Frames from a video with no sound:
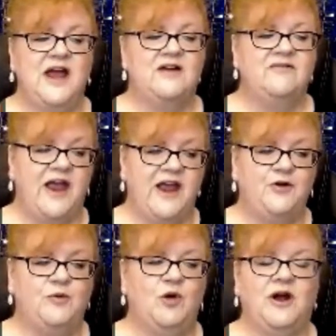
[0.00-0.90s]
have 8
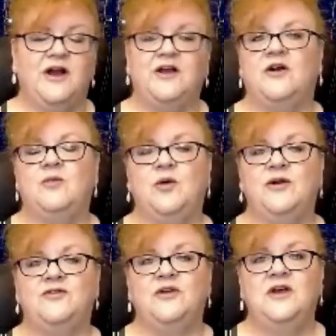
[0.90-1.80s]
or more high card
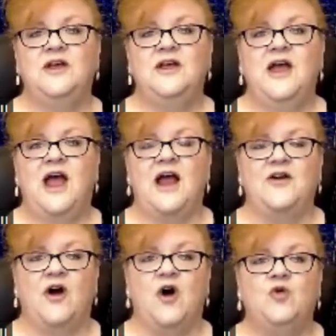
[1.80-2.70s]
points and
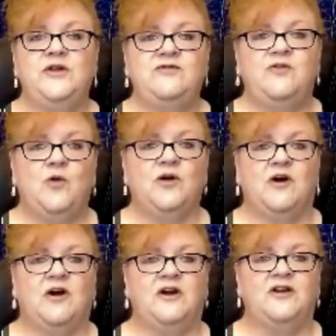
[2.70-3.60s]
only 4
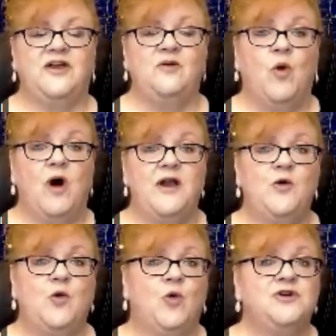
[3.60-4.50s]
cards in 1
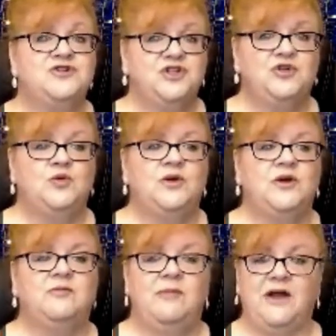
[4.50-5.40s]
or 2
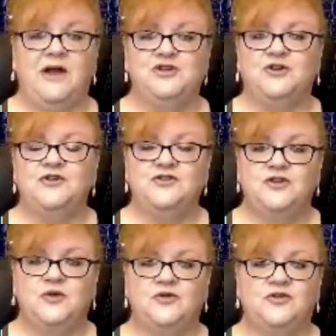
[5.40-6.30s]
major
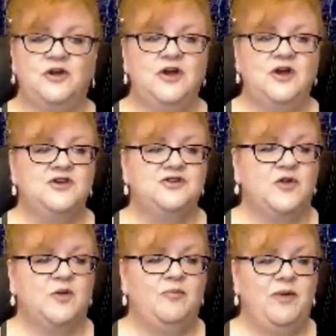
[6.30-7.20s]
suits. So
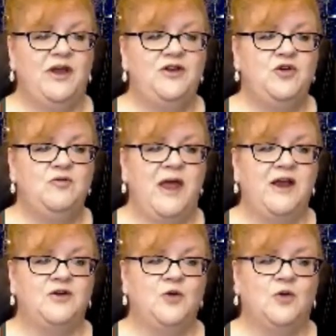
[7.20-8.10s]
the bid you
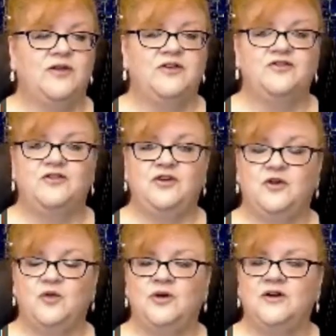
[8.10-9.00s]
make, North, is
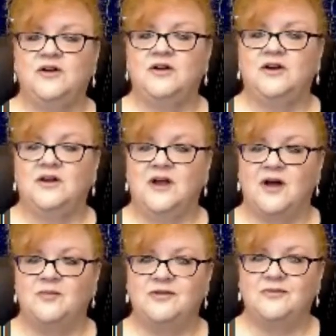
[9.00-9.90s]
2
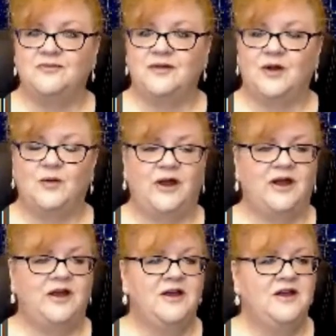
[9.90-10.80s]
clubs.
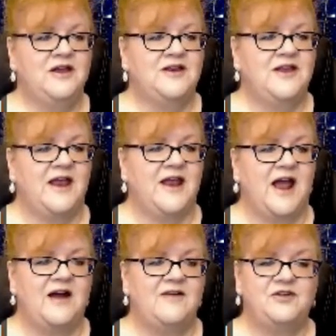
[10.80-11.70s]
Okay. Then
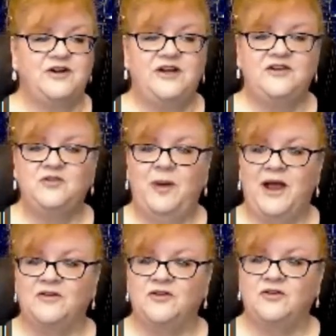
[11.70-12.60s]
after East
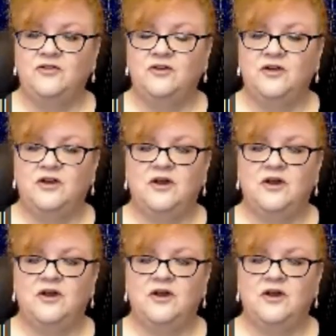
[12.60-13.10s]
passes,